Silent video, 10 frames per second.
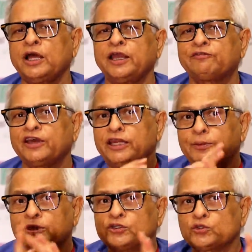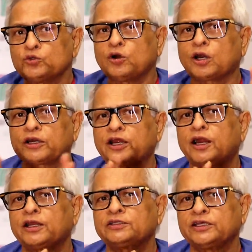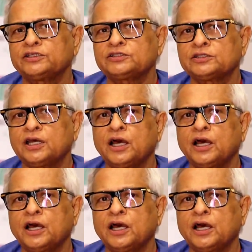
If any issue regarding this,